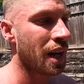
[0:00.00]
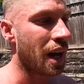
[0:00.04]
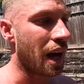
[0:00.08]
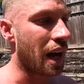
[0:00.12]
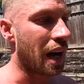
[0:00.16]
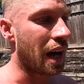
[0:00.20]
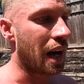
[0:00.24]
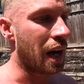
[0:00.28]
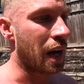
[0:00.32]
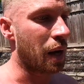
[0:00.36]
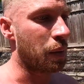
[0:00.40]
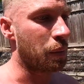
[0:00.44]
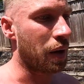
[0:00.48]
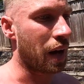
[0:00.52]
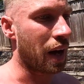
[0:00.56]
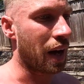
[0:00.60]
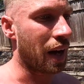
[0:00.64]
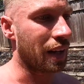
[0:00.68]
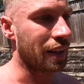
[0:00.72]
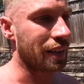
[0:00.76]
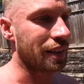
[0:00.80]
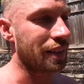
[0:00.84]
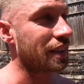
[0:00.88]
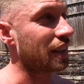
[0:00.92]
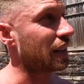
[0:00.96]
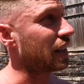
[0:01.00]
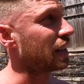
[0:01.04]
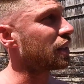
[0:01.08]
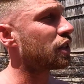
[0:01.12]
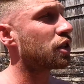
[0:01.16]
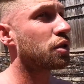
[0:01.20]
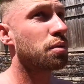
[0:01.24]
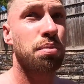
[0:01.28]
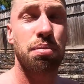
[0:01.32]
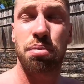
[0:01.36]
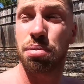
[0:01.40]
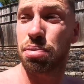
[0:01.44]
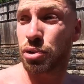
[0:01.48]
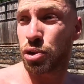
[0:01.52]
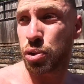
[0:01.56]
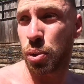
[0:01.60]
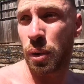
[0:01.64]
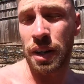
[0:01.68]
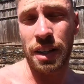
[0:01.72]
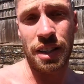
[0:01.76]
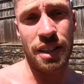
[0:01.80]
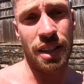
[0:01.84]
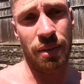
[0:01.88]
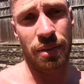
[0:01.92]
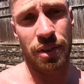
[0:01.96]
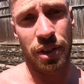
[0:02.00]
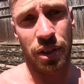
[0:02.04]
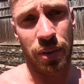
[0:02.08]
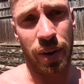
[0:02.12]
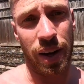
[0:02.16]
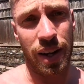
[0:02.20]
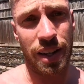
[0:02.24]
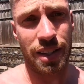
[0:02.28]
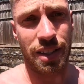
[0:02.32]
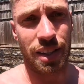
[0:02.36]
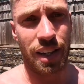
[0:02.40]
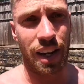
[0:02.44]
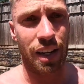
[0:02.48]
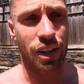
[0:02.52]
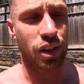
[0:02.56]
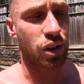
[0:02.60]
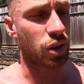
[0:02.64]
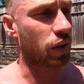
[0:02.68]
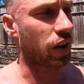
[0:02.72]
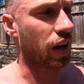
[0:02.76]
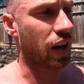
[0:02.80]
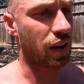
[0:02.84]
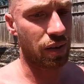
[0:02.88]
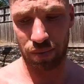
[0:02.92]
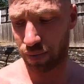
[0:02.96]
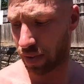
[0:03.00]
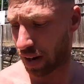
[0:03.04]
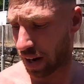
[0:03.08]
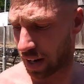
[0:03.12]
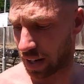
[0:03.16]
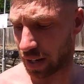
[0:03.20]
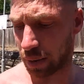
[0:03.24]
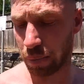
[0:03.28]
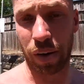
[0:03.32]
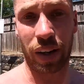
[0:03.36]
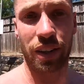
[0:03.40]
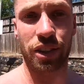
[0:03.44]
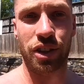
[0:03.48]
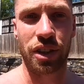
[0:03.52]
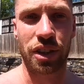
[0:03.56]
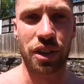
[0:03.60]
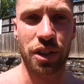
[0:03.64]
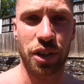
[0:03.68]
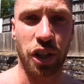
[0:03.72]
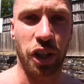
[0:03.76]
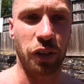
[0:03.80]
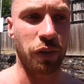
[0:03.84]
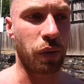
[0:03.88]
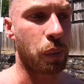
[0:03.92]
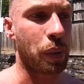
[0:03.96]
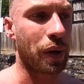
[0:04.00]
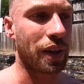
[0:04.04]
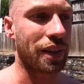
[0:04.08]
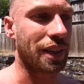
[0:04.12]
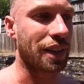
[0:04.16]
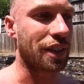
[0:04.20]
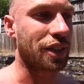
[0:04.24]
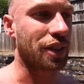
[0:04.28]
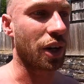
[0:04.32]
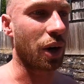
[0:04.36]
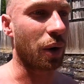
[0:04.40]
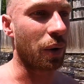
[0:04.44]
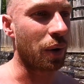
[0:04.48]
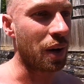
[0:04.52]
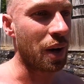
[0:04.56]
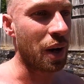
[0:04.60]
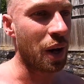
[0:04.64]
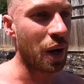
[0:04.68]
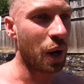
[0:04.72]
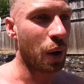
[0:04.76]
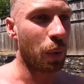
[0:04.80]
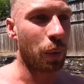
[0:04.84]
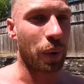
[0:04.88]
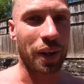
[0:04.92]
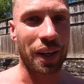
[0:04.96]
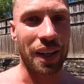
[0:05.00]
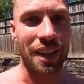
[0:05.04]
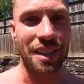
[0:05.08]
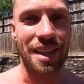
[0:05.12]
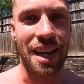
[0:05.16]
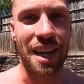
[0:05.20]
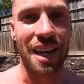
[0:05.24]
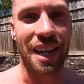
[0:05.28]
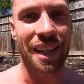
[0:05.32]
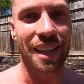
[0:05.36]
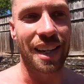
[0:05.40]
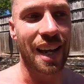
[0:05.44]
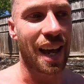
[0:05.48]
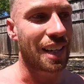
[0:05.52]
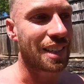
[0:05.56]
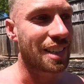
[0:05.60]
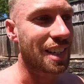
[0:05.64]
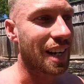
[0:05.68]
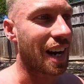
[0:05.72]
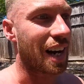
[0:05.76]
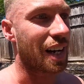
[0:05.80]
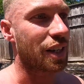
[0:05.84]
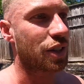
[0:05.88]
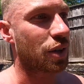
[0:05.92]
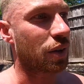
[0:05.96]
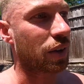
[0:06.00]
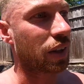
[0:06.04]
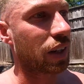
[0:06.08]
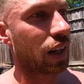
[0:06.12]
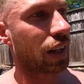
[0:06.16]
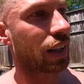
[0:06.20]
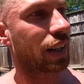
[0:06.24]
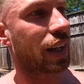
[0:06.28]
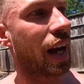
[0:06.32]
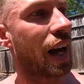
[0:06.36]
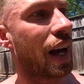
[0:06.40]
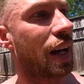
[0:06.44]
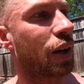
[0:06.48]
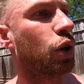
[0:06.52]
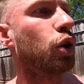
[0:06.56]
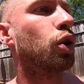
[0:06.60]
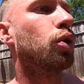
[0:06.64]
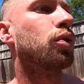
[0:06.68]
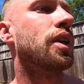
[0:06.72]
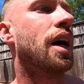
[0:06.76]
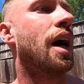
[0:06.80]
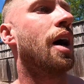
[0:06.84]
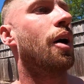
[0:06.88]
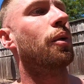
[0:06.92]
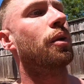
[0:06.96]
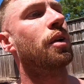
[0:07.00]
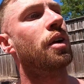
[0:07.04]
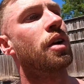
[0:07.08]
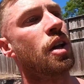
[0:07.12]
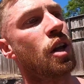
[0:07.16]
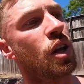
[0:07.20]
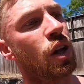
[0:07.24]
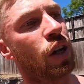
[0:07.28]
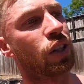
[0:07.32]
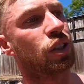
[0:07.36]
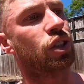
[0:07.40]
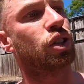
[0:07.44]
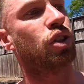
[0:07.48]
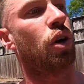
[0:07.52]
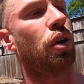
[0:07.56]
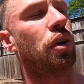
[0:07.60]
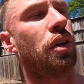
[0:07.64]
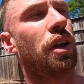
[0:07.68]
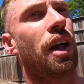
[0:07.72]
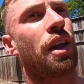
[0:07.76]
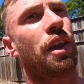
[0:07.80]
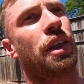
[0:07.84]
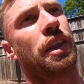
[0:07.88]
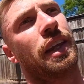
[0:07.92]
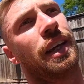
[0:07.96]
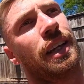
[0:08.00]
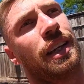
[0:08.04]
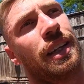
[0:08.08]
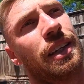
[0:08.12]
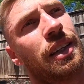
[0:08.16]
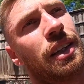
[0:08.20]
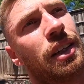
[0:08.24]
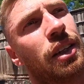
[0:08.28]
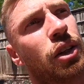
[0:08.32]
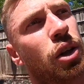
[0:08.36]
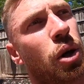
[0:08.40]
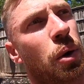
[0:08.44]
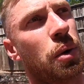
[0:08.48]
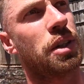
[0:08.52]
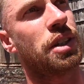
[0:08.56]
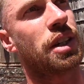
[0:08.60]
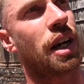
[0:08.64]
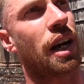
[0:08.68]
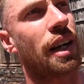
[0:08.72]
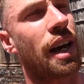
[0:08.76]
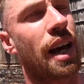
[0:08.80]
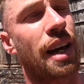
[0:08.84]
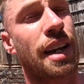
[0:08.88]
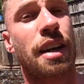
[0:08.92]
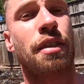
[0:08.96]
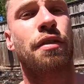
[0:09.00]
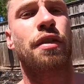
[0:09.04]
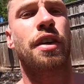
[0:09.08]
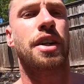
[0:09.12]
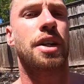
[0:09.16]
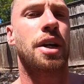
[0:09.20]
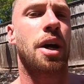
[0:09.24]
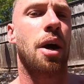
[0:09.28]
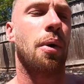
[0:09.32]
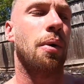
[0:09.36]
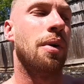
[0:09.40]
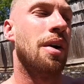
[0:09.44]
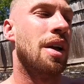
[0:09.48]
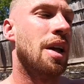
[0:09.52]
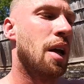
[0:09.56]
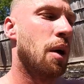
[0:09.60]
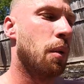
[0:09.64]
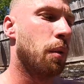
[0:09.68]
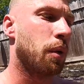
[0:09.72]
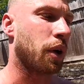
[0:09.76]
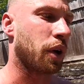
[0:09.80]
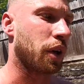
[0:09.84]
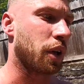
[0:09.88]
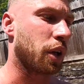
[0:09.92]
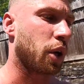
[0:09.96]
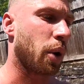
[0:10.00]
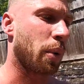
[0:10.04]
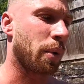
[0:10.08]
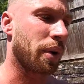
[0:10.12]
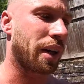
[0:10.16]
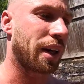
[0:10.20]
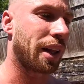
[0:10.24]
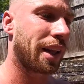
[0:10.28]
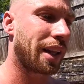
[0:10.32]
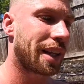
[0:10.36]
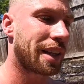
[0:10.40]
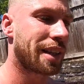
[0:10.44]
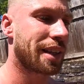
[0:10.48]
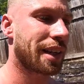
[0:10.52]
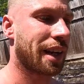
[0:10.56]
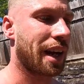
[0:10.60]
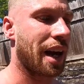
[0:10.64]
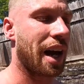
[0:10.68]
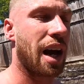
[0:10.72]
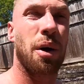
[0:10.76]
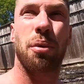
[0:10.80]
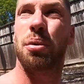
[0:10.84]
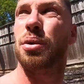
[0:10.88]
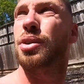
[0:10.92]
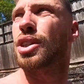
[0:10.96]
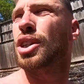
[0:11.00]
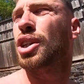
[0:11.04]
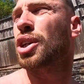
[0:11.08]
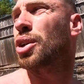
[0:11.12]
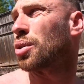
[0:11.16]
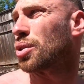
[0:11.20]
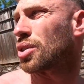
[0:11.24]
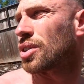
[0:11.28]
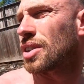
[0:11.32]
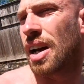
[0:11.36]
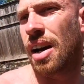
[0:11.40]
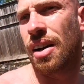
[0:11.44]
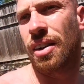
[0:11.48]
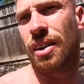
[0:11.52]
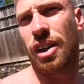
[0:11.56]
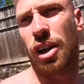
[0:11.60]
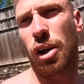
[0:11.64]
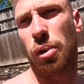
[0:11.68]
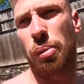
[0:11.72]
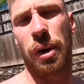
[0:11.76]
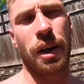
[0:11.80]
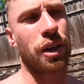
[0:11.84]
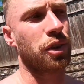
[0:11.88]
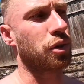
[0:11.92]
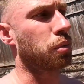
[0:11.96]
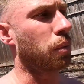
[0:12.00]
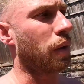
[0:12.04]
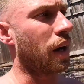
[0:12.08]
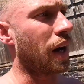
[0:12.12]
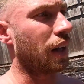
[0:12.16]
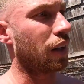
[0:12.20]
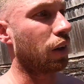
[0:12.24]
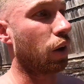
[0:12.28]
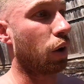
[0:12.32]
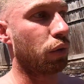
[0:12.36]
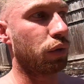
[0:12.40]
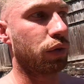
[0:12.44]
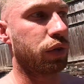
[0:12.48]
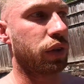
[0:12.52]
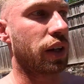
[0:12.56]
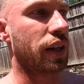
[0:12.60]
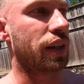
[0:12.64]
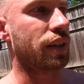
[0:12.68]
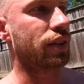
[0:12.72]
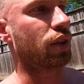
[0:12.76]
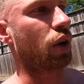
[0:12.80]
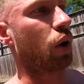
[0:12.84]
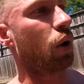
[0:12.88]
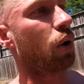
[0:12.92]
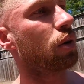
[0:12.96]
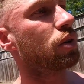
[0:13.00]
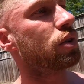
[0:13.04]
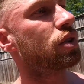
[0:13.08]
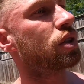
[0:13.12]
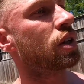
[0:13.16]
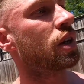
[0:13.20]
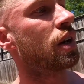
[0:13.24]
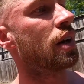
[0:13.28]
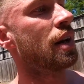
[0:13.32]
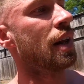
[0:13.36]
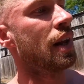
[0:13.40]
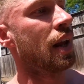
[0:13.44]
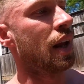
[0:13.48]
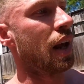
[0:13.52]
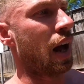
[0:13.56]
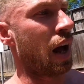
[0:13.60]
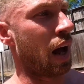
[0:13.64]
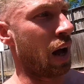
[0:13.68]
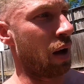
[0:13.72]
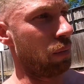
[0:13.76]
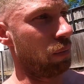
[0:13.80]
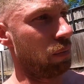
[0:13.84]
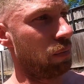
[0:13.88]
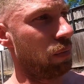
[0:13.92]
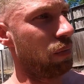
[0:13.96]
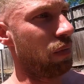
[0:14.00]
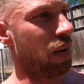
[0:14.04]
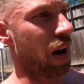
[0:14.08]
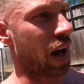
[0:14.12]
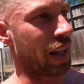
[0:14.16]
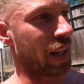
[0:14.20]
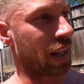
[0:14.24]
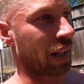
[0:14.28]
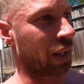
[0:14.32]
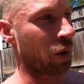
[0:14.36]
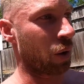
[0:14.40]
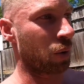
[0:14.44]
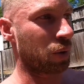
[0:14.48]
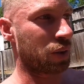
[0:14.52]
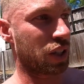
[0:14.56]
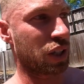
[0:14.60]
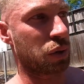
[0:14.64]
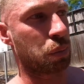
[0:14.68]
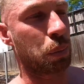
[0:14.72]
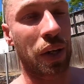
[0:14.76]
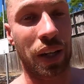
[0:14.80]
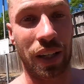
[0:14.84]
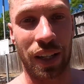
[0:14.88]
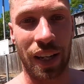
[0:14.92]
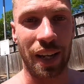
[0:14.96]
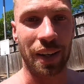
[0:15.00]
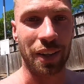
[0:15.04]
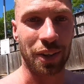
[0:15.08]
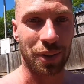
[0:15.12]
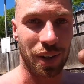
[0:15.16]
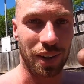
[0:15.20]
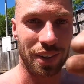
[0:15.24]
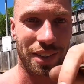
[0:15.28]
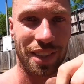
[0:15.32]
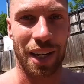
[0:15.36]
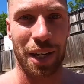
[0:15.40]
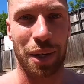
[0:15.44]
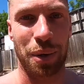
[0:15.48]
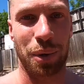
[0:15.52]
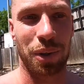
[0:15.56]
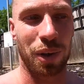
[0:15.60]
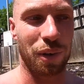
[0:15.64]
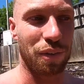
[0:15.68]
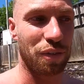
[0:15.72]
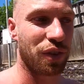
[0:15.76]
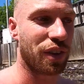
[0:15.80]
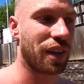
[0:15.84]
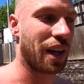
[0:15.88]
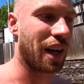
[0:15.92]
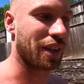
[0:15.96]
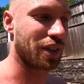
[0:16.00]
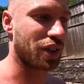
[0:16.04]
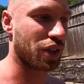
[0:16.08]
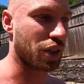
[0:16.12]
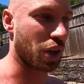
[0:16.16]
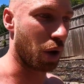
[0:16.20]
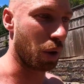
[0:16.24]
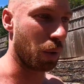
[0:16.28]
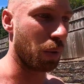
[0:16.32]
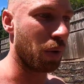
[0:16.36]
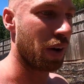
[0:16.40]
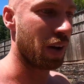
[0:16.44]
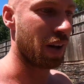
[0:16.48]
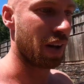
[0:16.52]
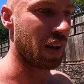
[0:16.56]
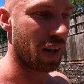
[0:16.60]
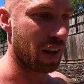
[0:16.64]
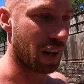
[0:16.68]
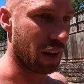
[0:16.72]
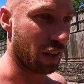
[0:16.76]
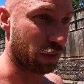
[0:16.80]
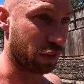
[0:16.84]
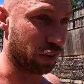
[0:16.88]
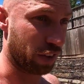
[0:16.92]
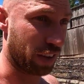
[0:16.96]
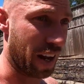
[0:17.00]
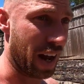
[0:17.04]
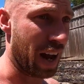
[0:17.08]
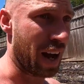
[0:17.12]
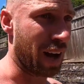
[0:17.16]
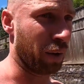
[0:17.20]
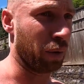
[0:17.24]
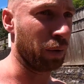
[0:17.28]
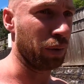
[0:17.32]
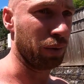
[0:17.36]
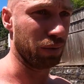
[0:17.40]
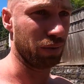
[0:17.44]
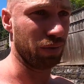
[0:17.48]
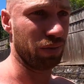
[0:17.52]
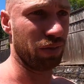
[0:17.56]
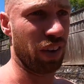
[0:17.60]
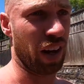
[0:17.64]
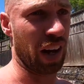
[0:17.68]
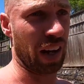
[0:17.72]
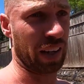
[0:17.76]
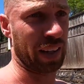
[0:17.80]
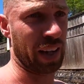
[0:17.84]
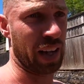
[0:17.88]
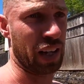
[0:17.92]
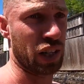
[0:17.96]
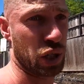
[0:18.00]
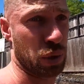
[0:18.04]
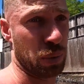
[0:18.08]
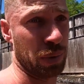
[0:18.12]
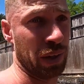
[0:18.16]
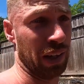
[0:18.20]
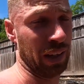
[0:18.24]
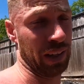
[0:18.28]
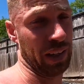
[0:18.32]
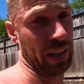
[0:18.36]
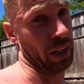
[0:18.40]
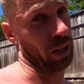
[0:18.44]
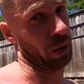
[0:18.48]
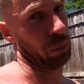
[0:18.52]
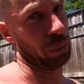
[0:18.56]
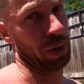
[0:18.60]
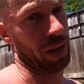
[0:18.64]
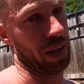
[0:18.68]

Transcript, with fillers: Um, and it's 27 degrees today so I, I imagine it's going to be busy so we're going to take it there tonight so I'm going to let the car cool down sort that thing go inside edit a video we're going to go and clean the car once it cools down a little bit as well hopefully it does uh, and then go to this meet later so I'll take you along for that so for now I'll catch you in a little